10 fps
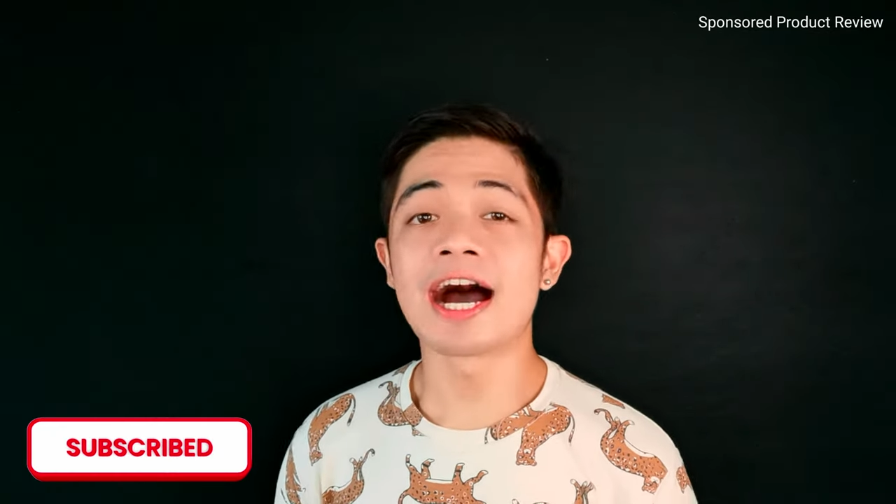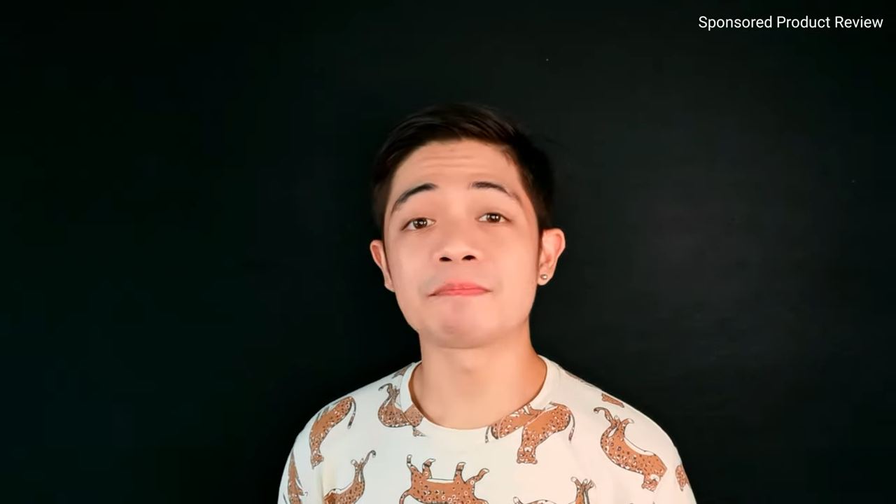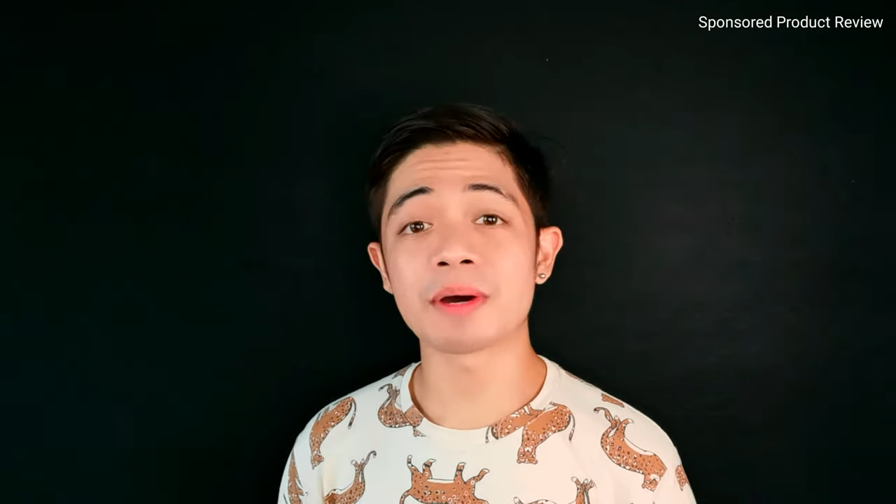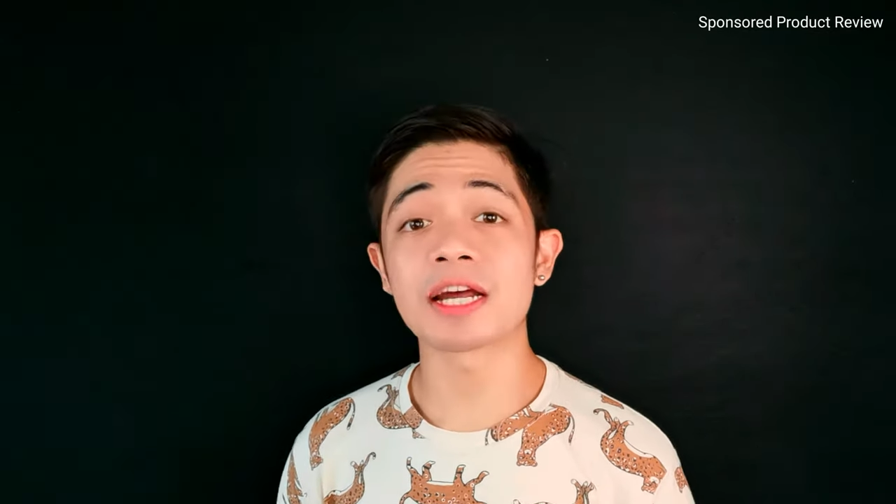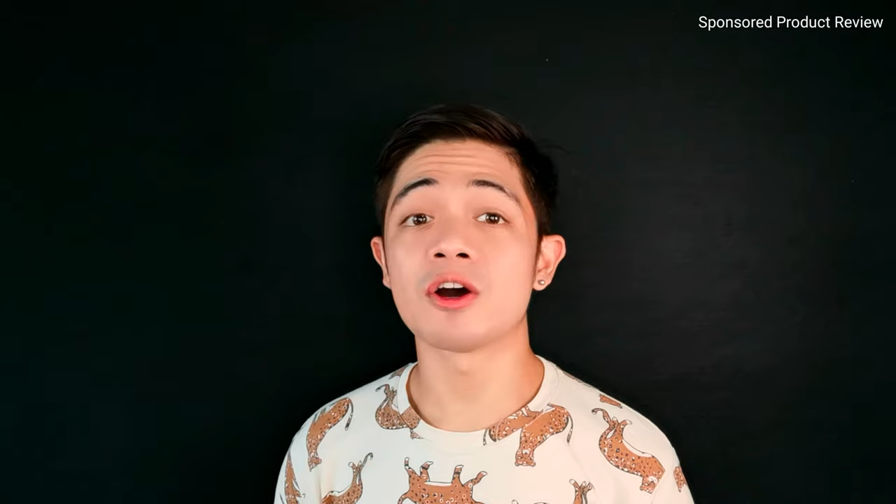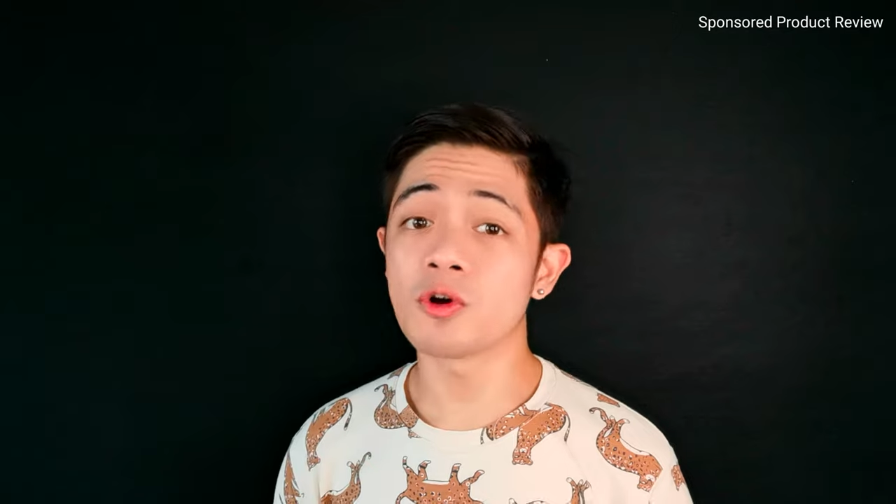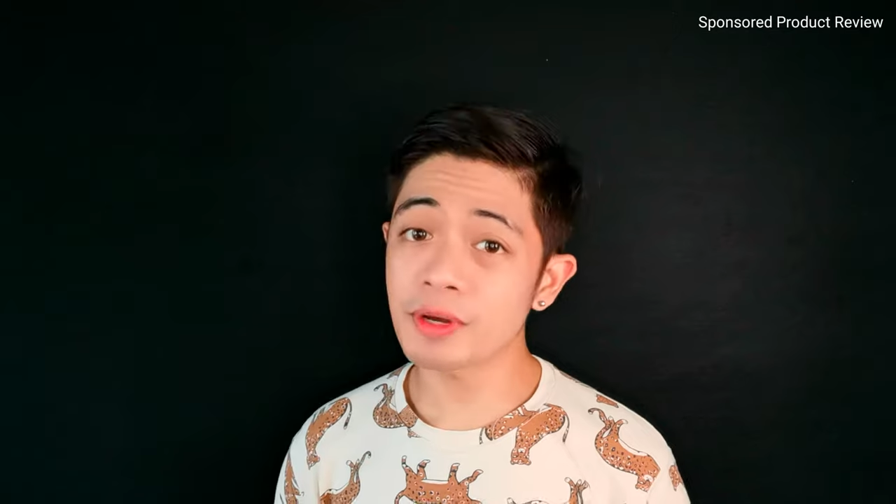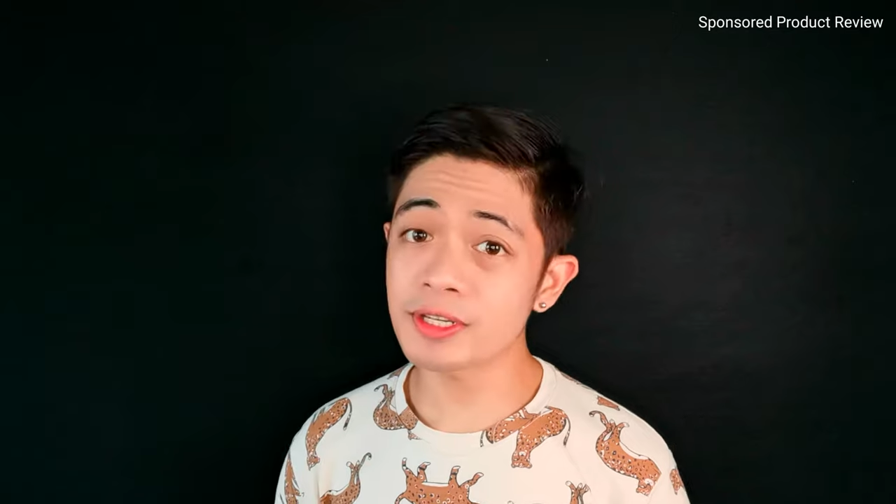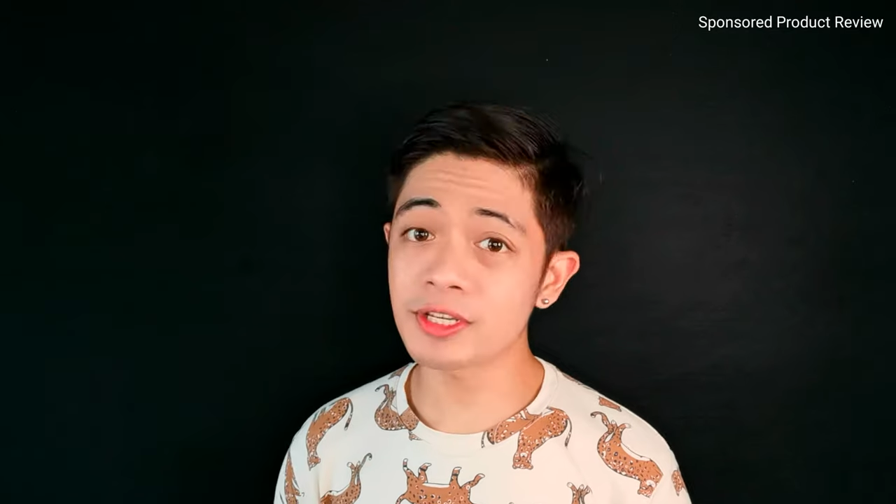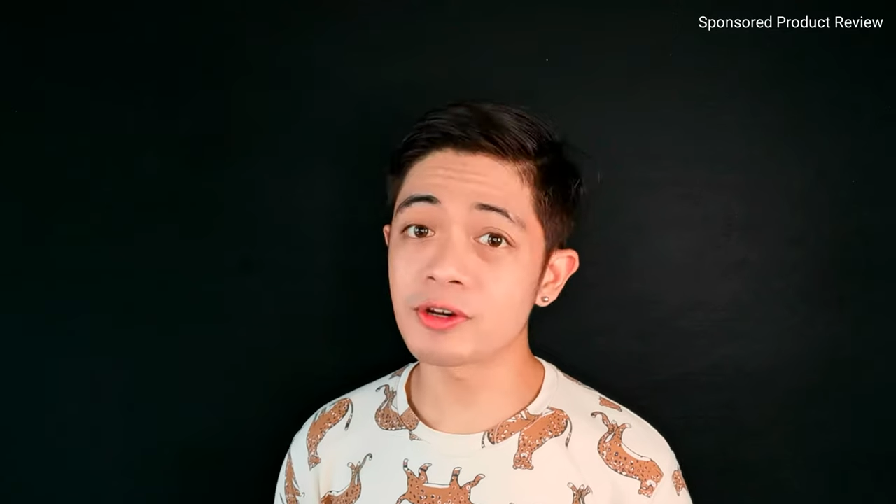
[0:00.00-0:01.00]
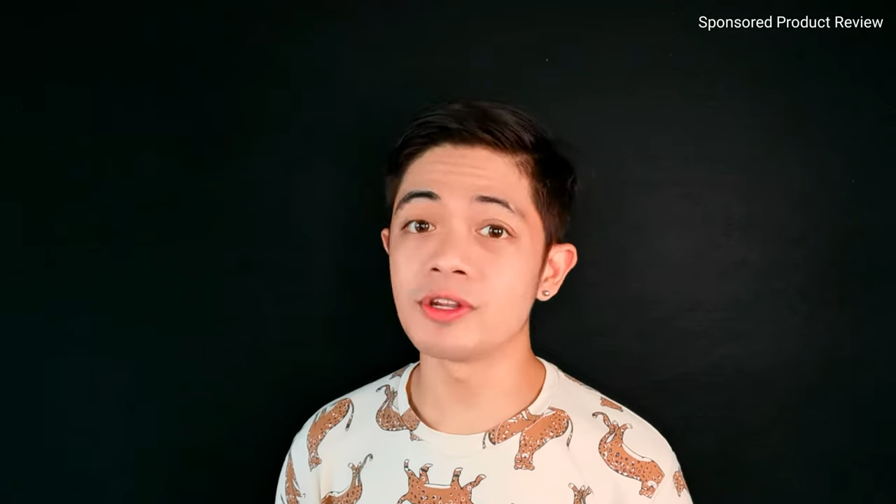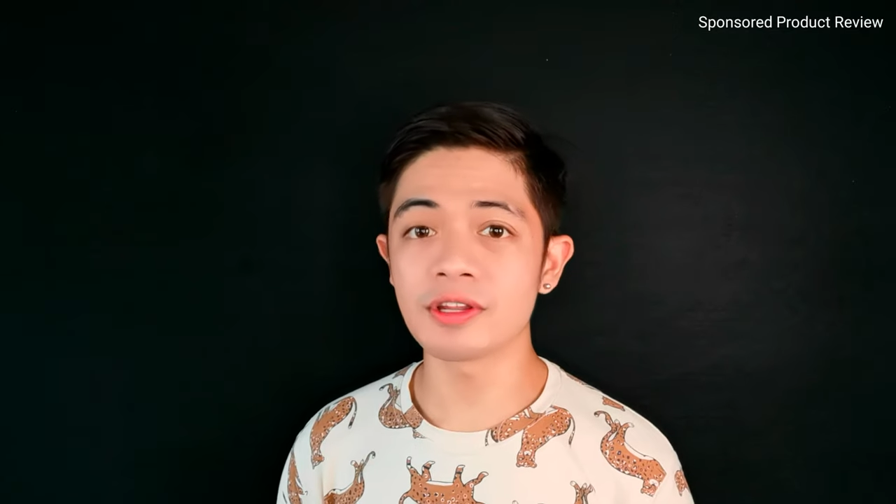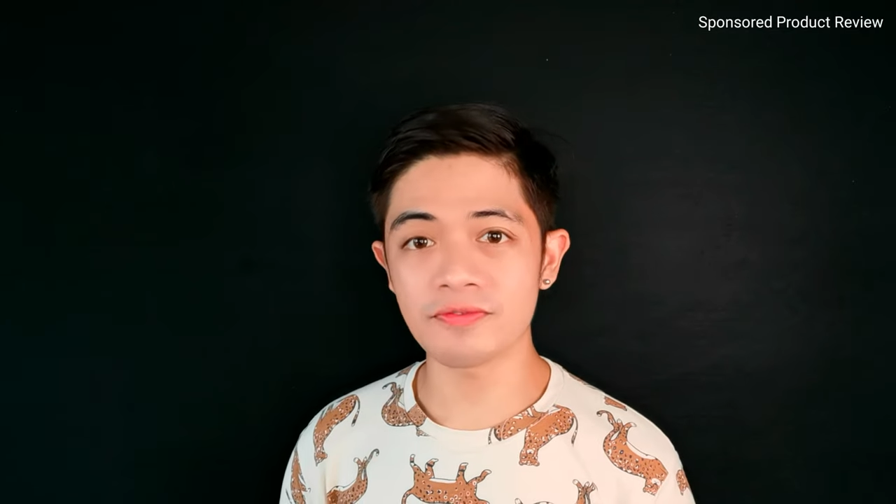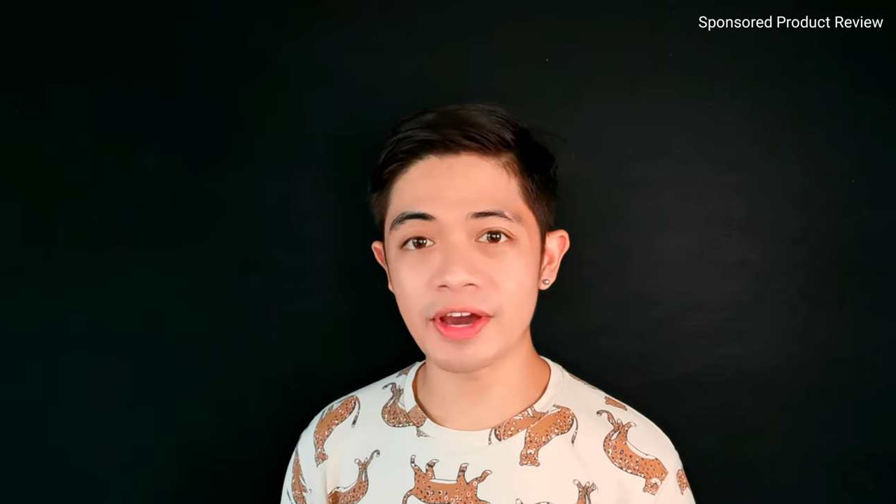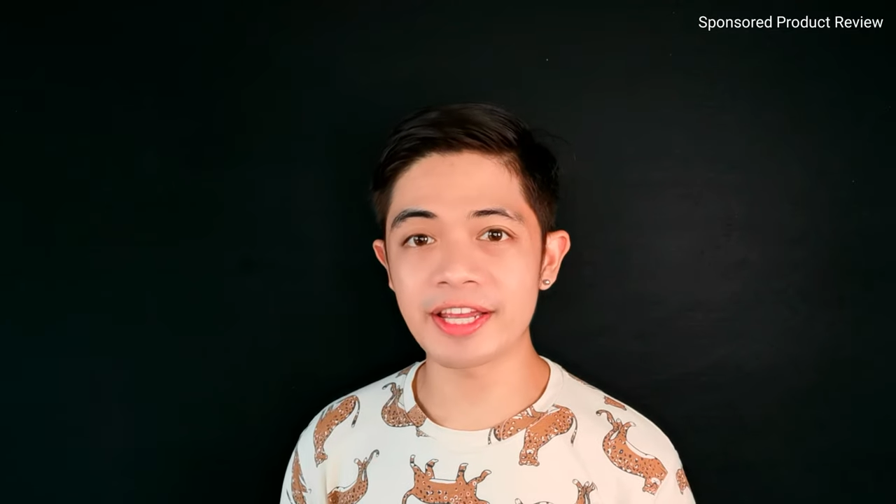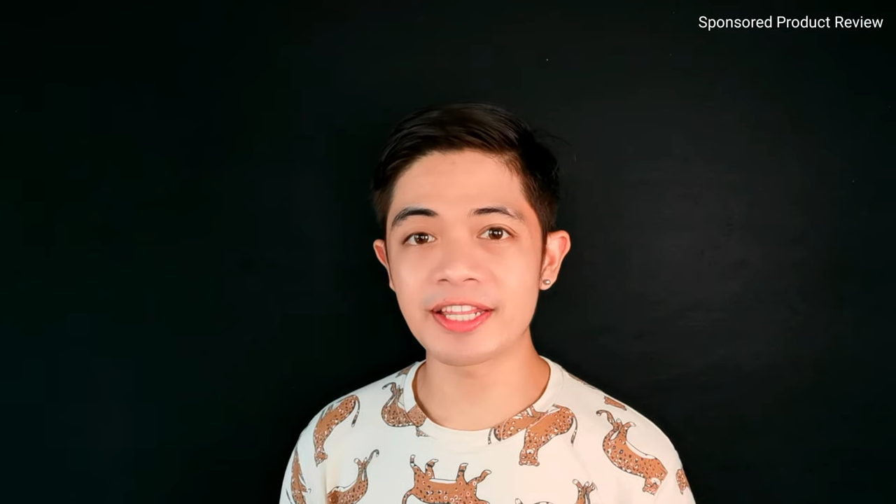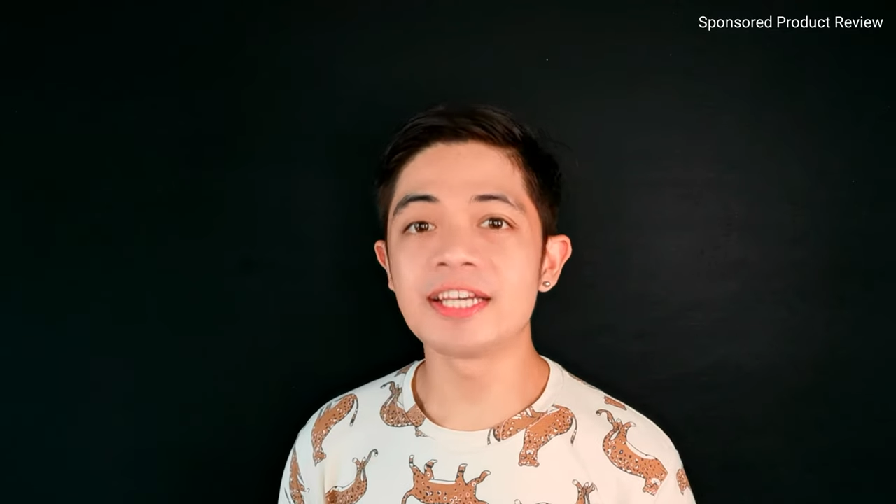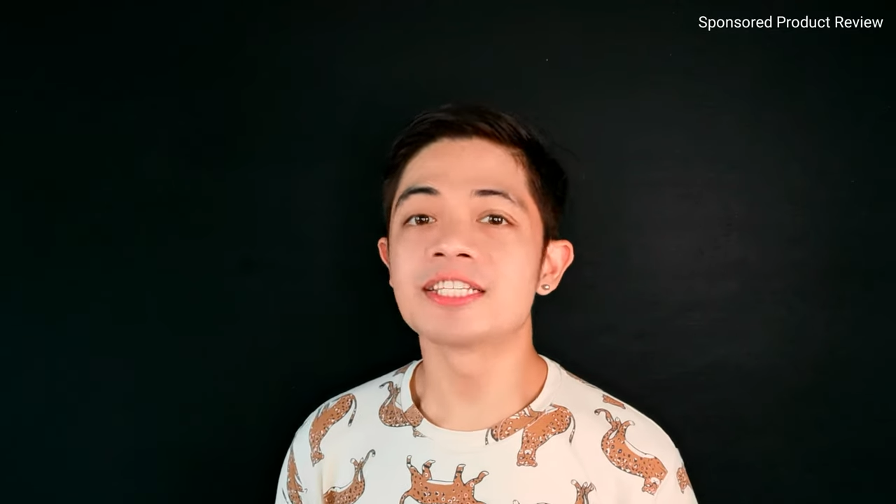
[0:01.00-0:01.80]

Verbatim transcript: At para always kayo notified